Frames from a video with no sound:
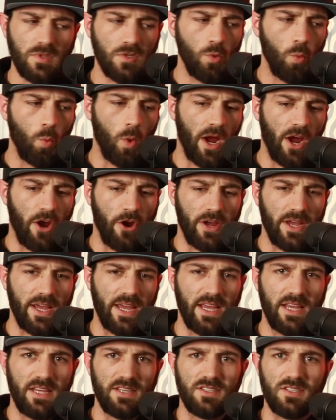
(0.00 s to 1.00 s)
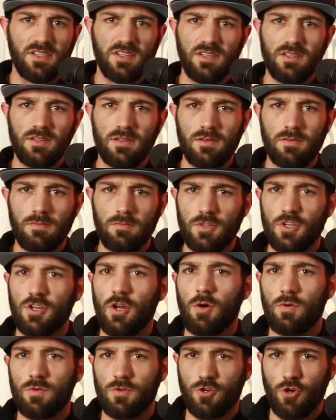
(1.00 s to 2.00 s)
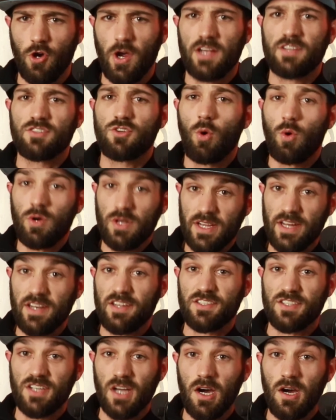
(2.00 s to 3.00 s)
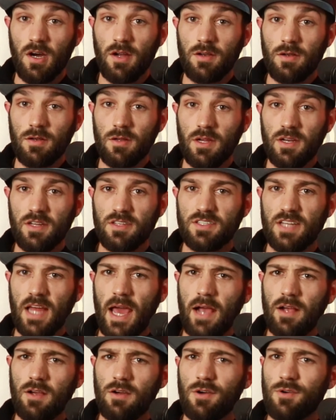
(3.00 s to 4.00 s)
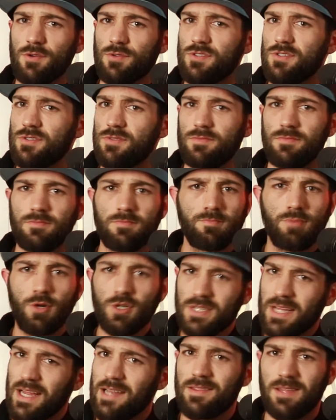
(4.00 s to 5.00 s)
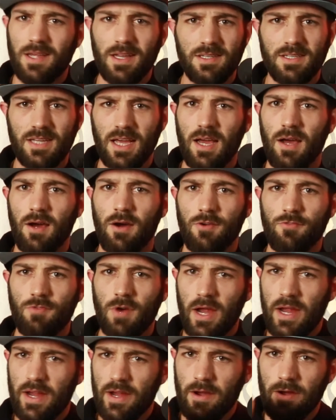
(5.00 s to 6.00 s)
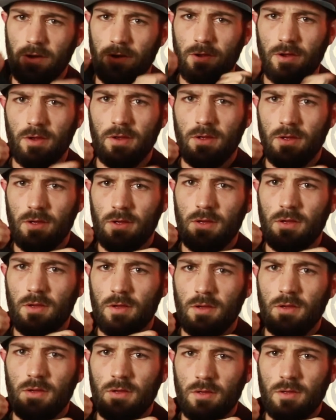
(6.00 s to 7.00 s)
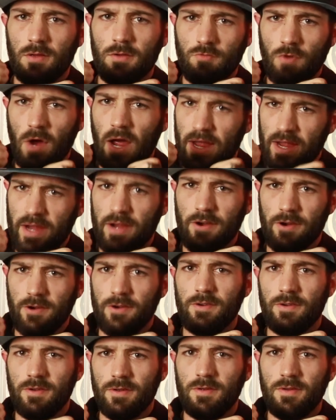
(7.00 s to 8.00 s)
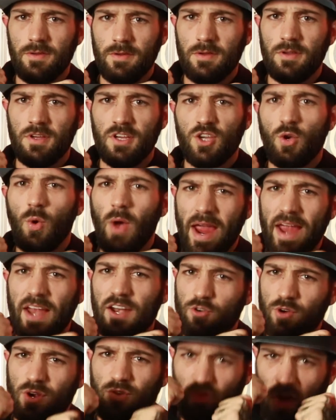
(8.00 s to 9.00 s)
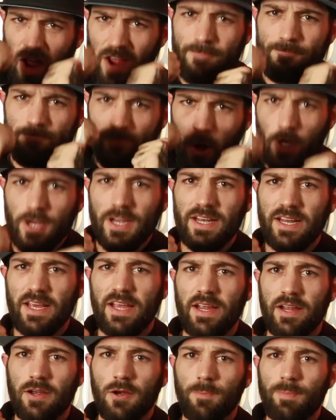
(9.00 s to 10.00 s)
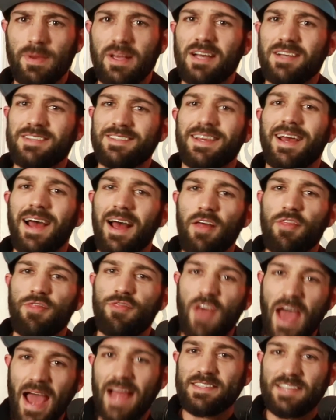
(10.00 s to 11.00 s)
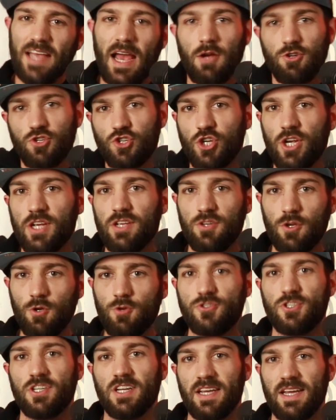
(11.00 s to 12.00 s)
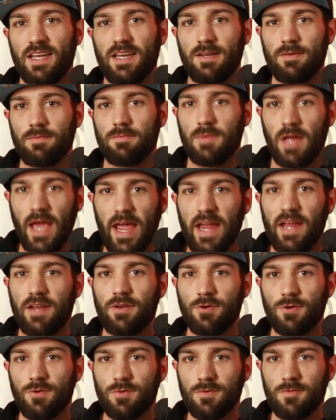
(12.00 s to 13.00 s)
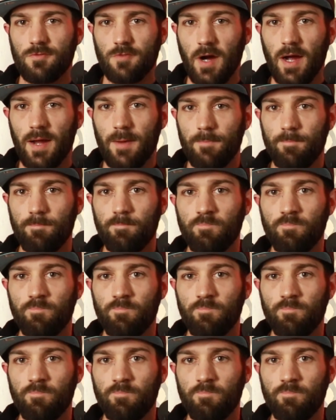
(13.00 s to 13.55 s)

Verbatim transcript: Where he's, you know, Craig's going to get his gun, and his dad goes, Put that thing down right here. Right here. You handle it right fucking here because that's how shit used to get handled, right?